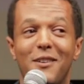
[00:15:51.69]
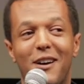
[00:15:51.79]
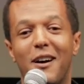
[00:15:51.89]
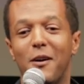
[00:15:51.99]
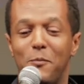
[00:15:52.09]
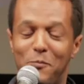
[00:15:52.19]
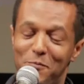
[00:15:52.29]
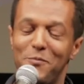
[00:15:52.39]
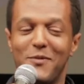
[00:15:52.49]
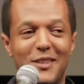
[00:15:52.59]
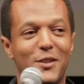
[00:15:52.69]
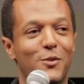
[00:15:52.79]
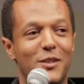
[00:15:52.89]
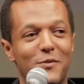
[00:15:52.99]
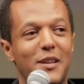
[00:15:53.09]
you know,
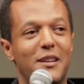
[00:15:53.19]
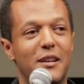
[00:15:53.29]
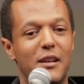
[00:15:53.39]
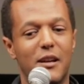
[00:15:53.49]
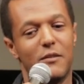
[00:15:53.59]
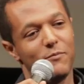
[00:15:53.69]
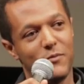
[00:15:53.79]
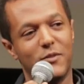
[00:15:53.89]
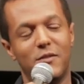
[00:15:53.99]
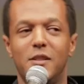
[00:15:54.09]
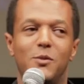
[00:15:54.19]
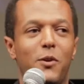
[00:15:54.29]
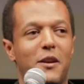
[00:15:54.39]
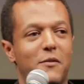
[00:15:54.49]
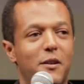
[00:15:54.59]
living this
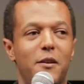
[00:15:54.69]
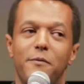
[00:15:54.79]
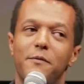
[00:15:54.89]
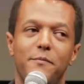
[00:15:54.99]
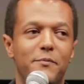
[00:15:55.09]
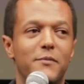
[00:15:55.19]
way of life,